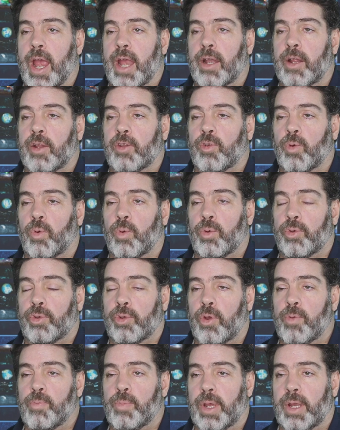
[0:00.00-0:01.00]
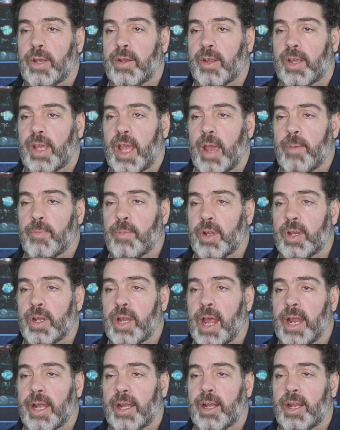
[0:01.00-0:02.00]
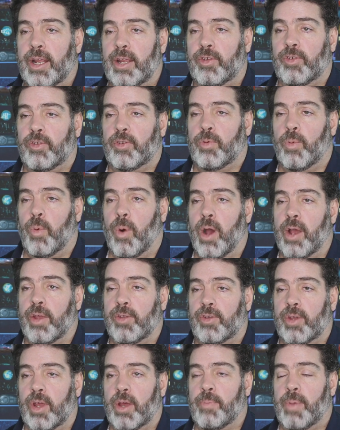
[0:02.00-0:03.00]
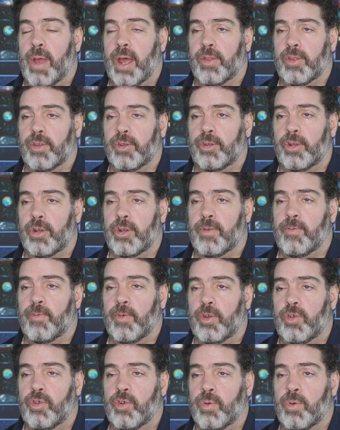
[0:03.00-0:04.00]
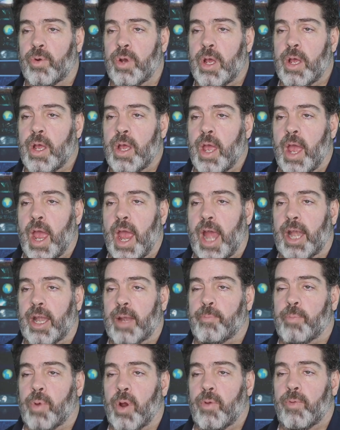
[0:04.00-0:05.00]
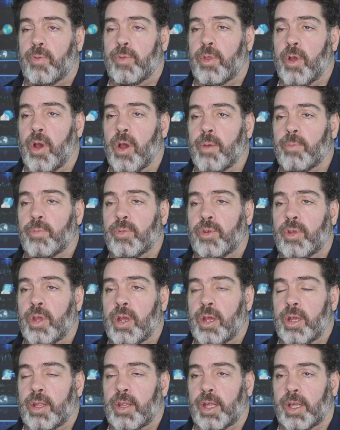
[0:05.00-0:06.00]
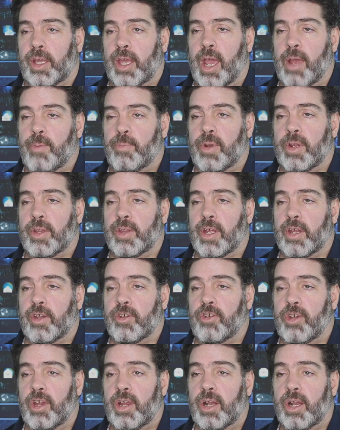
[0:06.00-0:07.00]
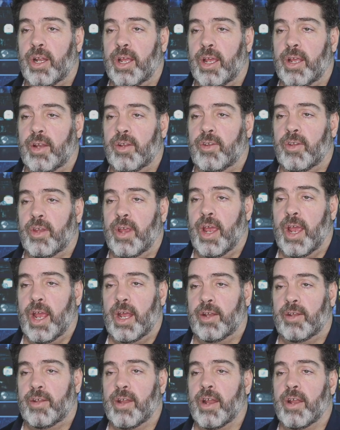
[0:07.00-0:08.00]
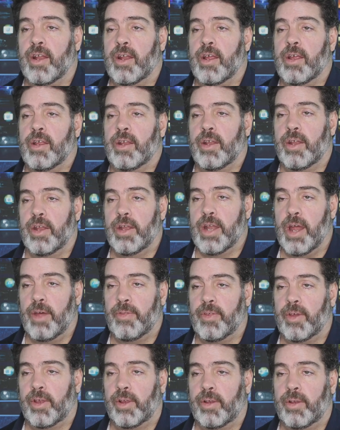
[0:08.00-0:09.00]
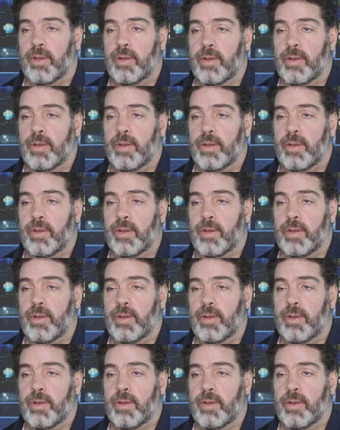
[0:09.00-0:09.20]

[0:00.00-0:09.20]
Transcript: and it's also been to Cabinet at least twice about this individual, and in both times the Cabinet that she leads had done nothing.